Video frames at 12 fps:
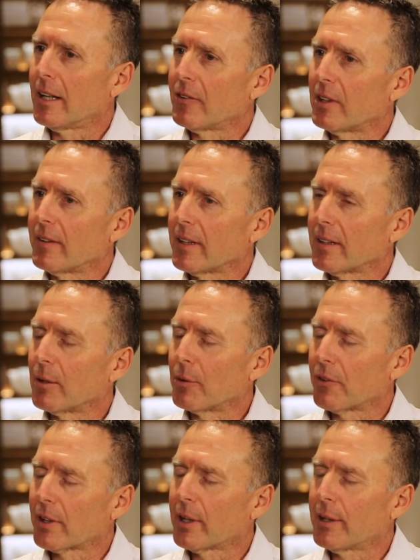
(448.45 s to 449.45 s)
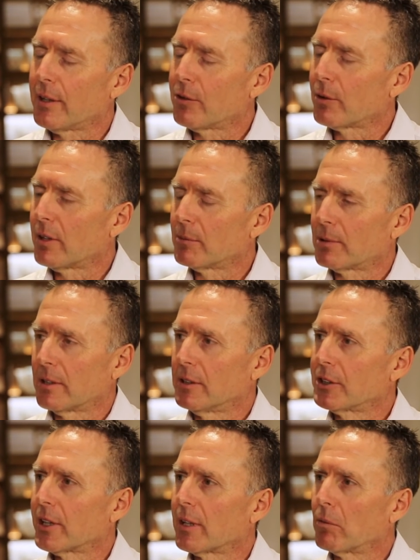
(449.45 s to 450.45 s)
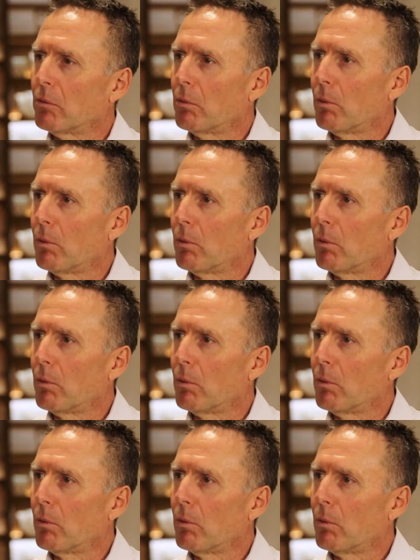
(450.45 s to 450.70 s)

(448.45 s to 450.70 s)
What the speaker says: Yes, and I think that was the key to our project,